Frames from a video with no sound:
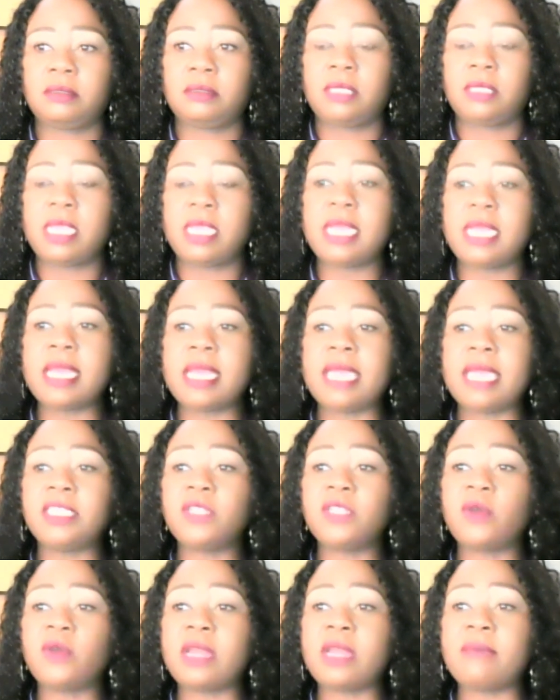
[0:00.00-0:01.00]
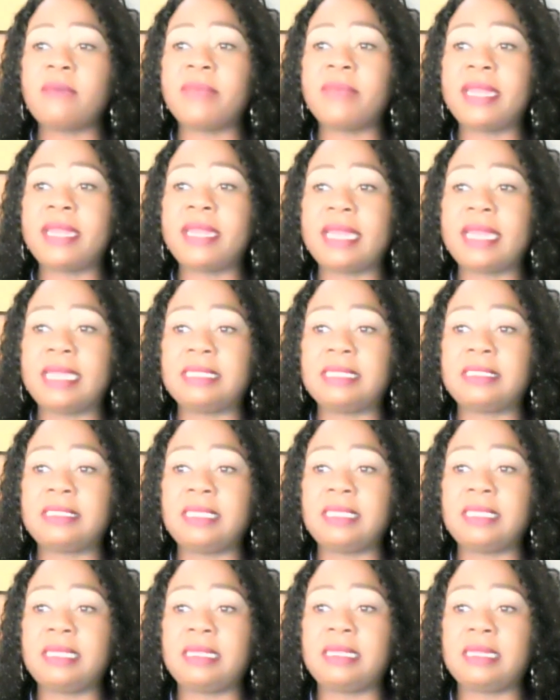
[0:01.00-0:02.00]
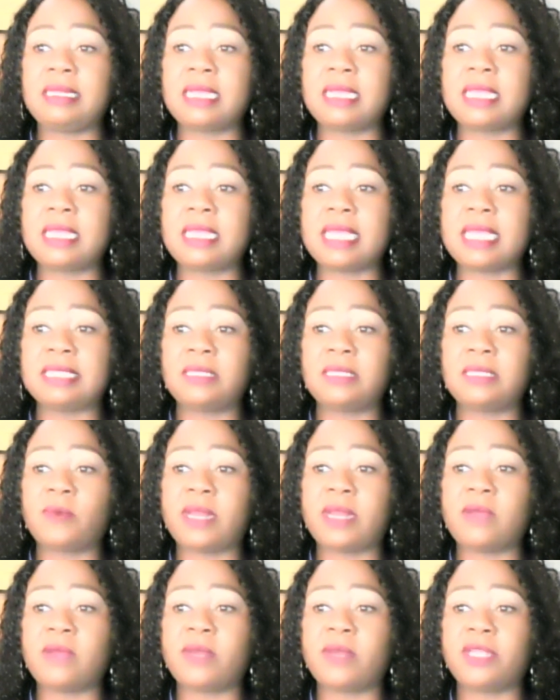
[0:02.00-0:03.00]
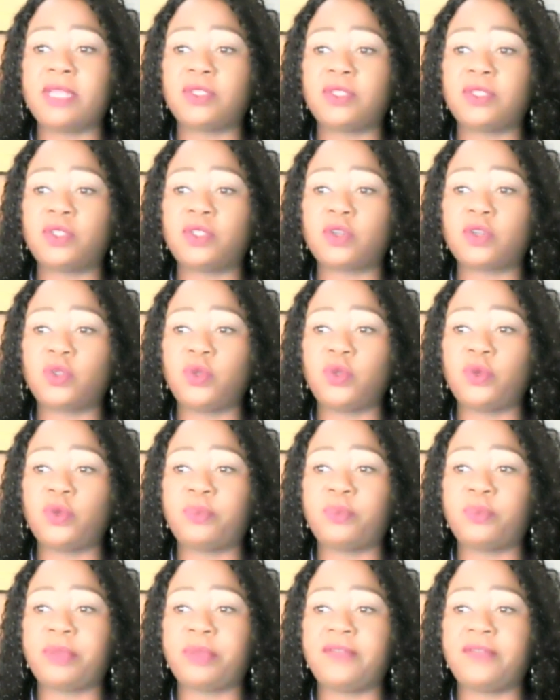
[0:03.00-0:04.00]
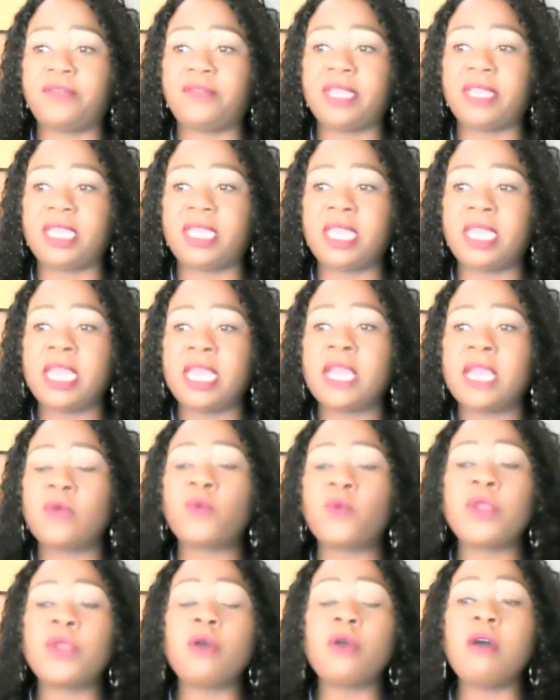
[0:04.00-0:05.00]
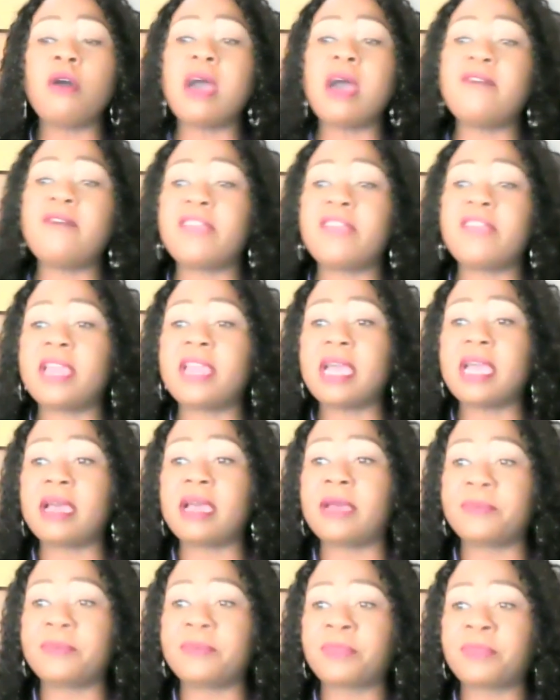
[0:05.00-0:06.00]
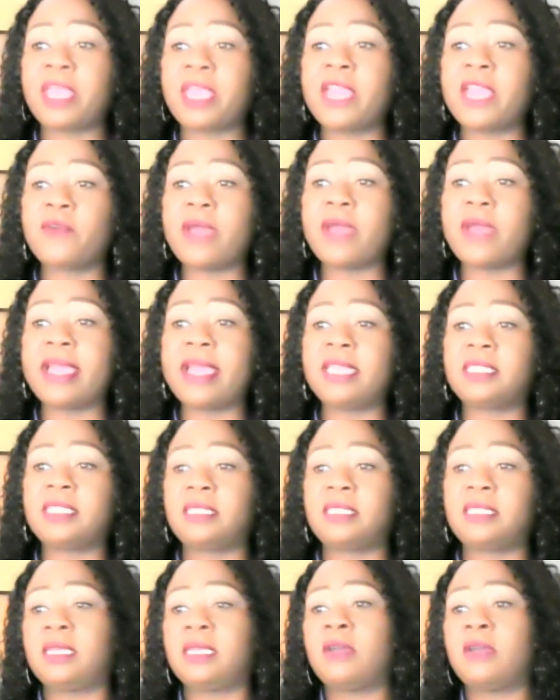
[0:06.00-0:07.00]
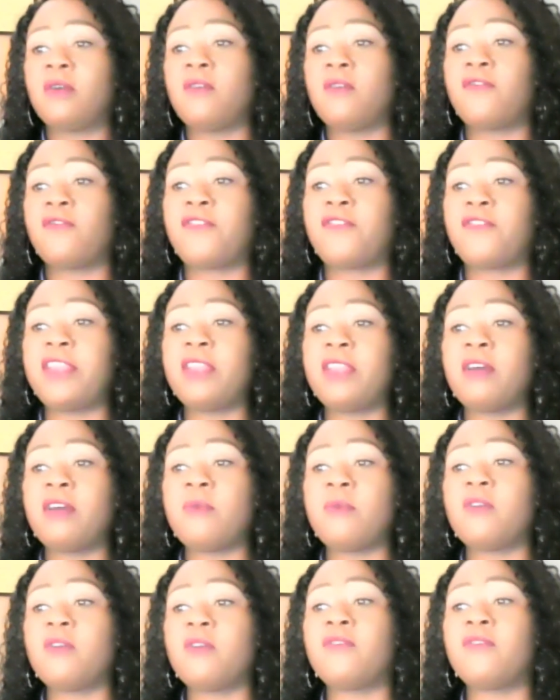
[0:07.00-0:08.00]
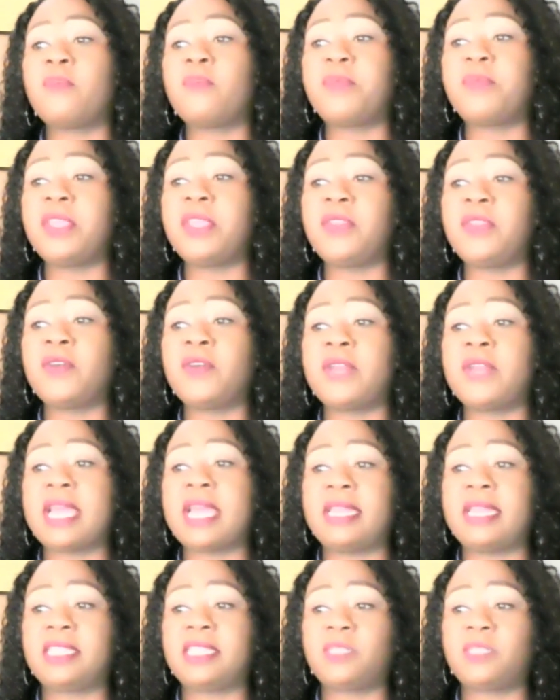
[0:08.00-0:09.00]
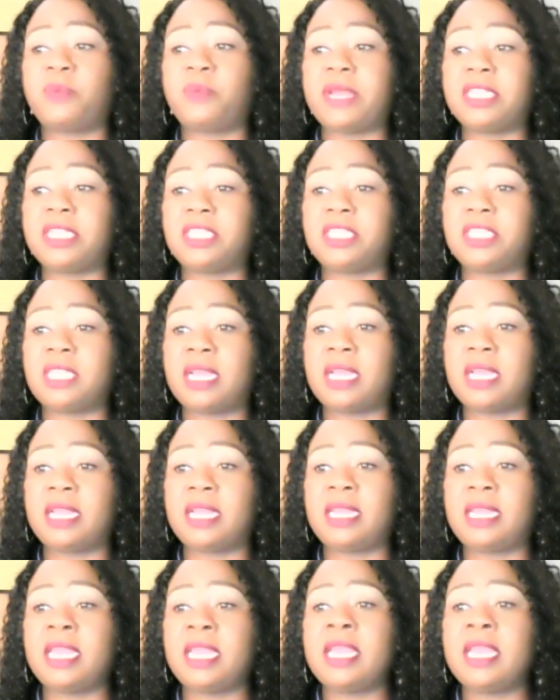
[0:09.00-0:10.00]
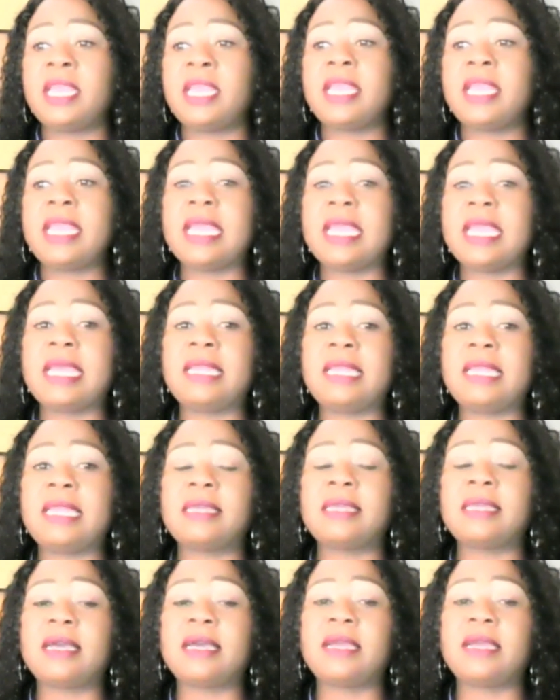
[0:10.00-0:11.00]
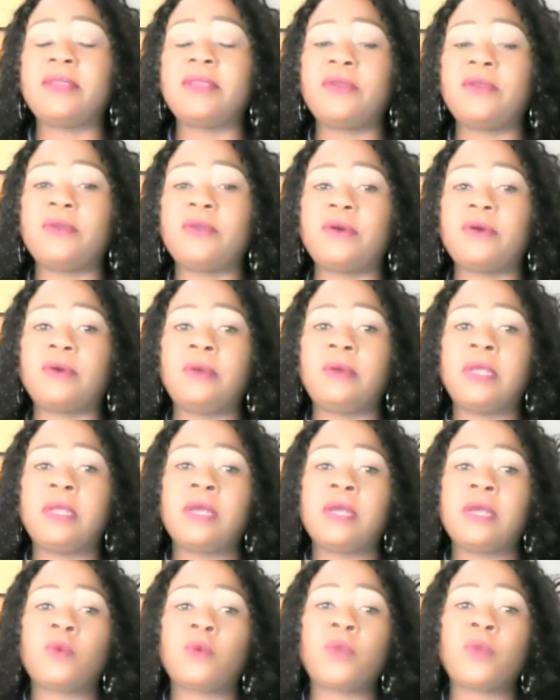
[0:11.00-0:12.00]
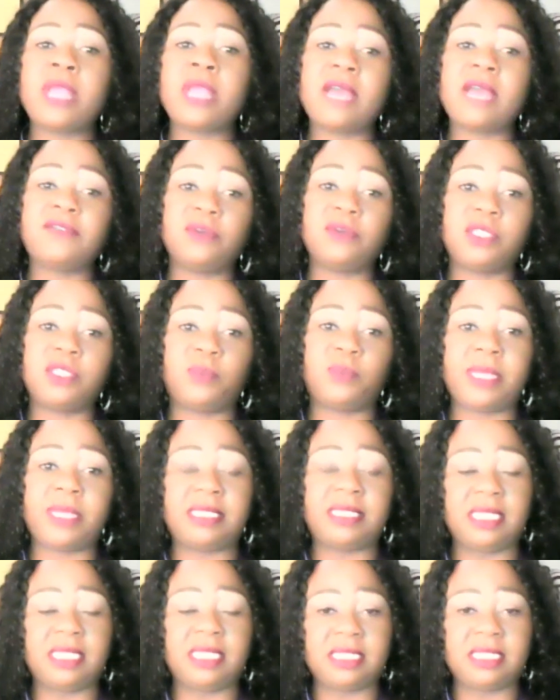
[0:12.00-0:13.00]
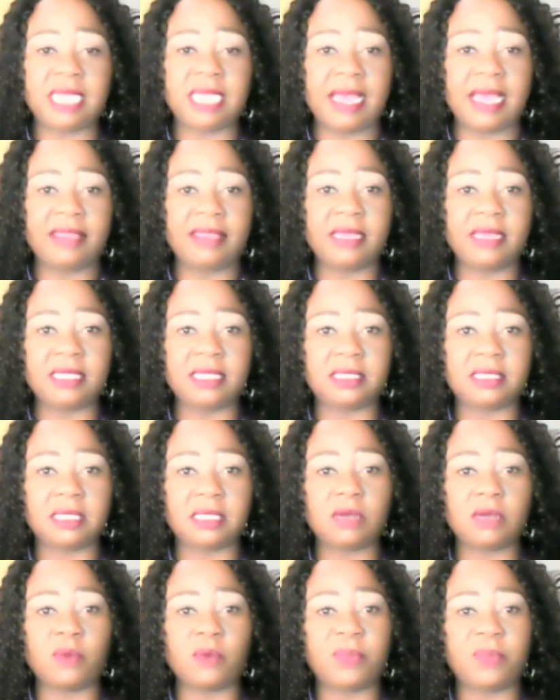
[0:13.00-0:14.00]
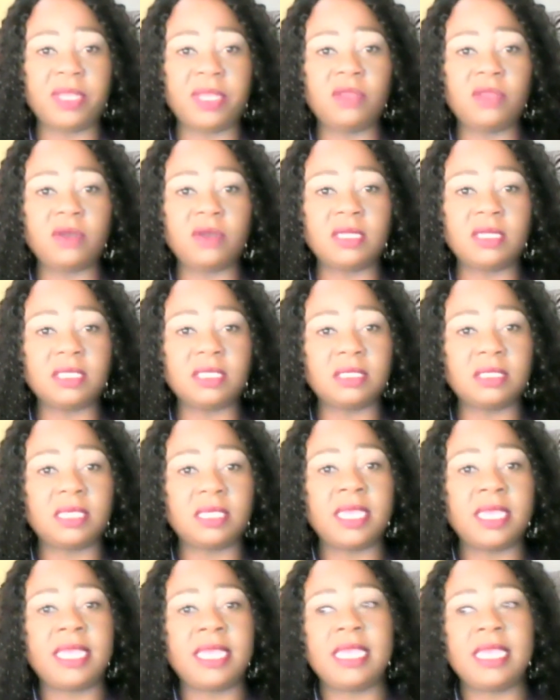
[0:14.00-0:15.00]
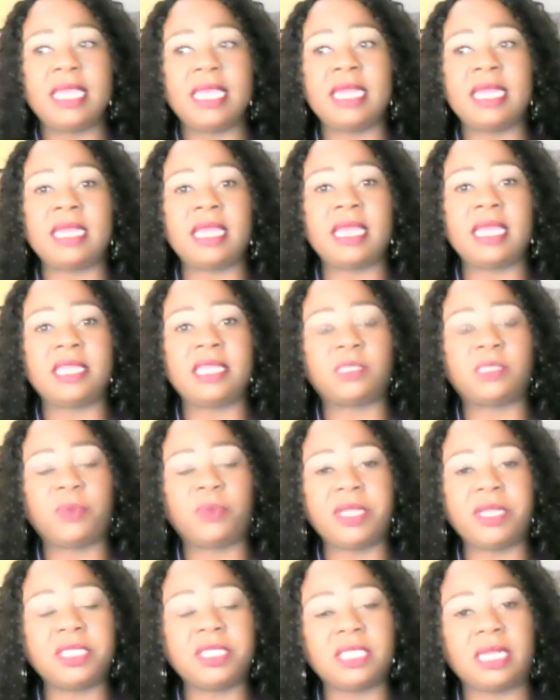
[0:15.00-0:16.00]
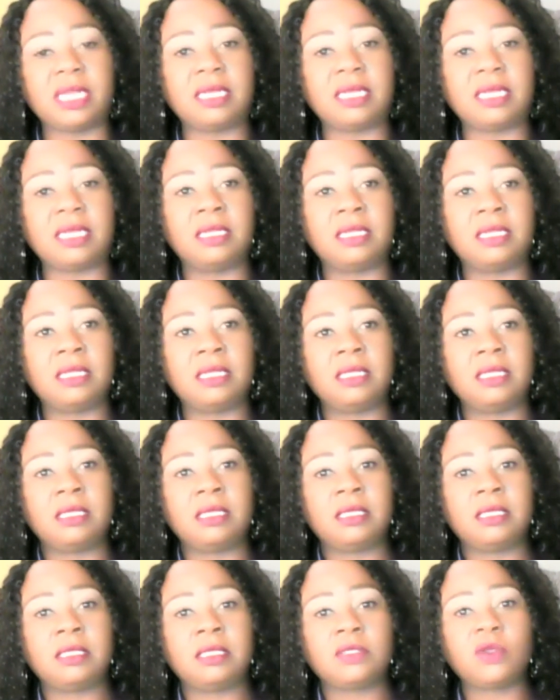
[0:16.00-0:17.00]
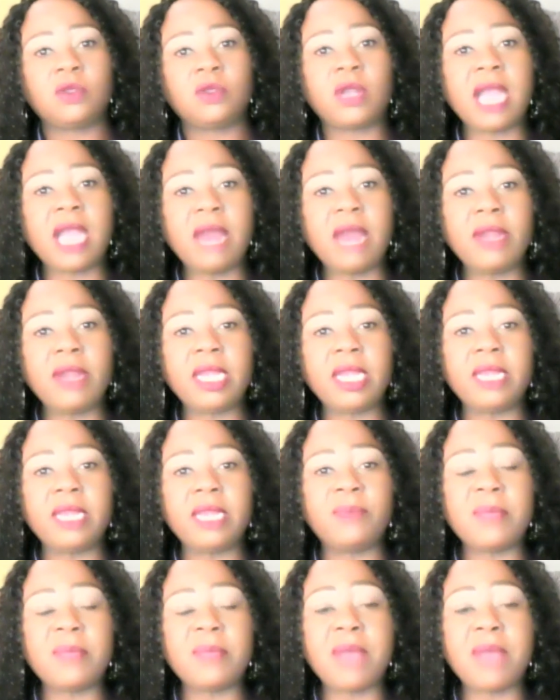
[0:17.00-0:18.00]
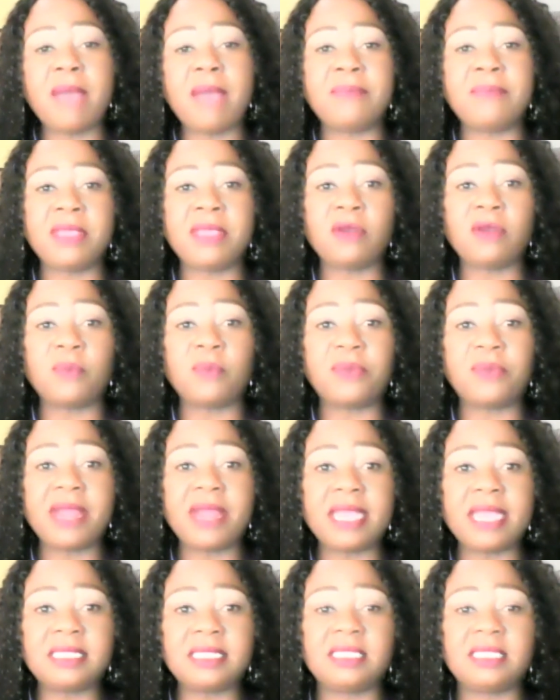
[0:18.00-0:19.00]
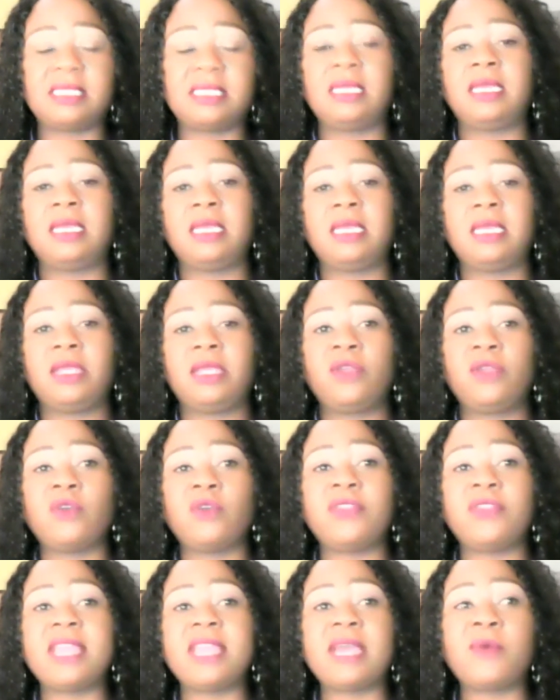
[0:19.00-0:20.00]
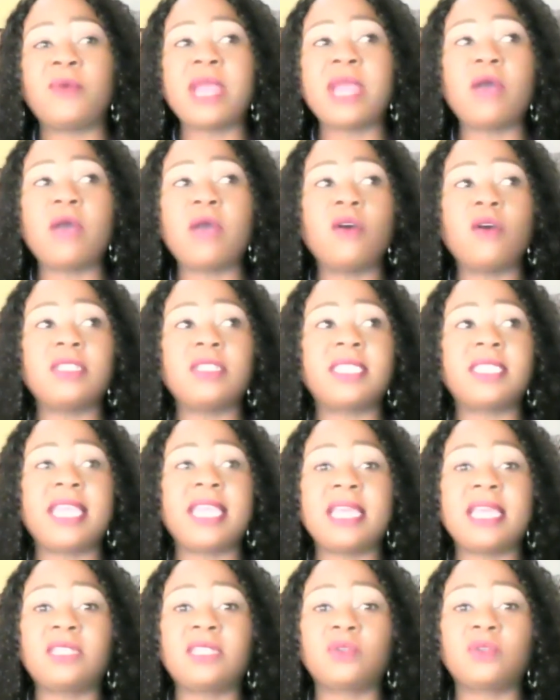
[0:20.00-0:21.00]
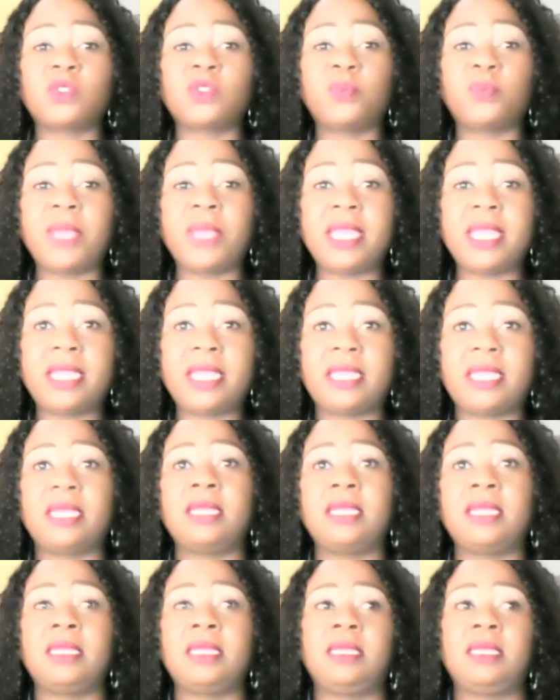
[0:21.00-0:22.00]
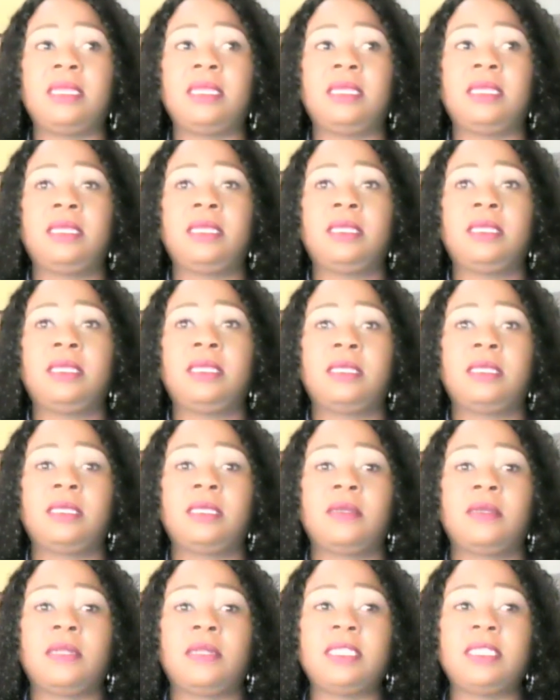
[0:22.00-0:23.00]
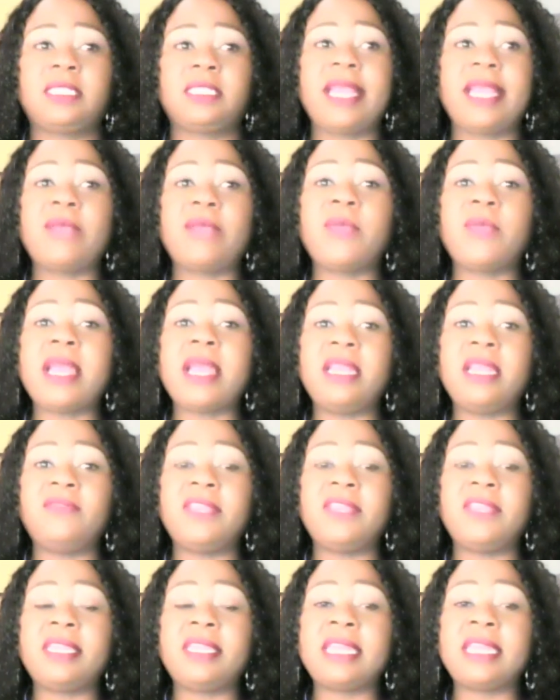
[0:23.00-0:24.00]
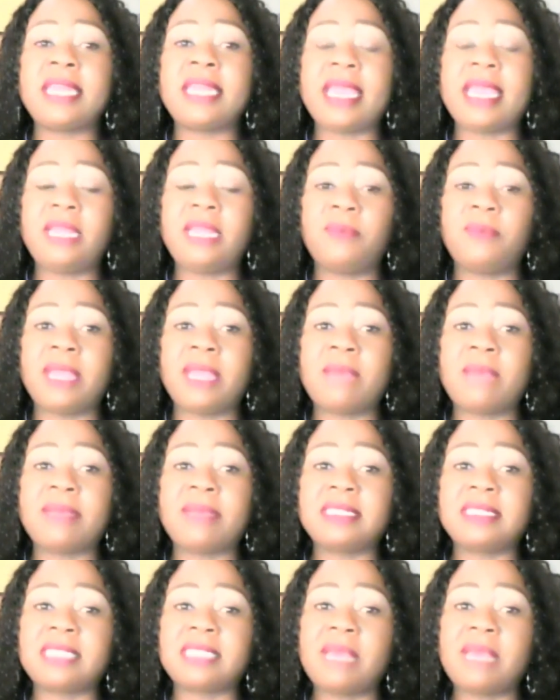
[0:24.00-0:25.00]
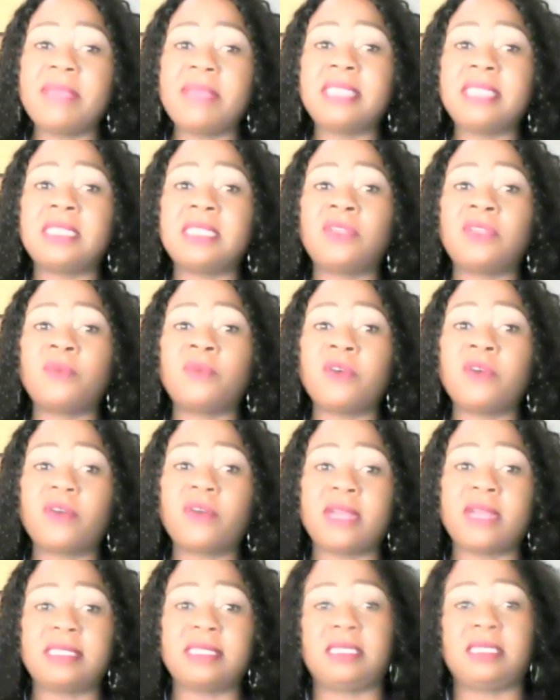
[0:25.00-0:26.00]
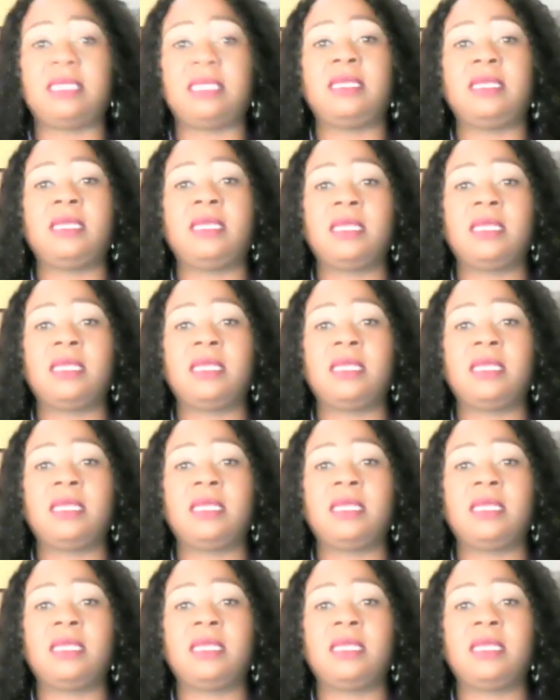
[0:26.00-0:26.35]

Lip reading: In article number 19, that's the one I wanted to talk to you briefly. We all have a right of freedom of opinion and expression. And, you know, we have to respect each other's opinions and expression. So currently people are being oppressed. You know, we are all scared to speak. It's like we are living in a nightmare, but Zambia is a democracy.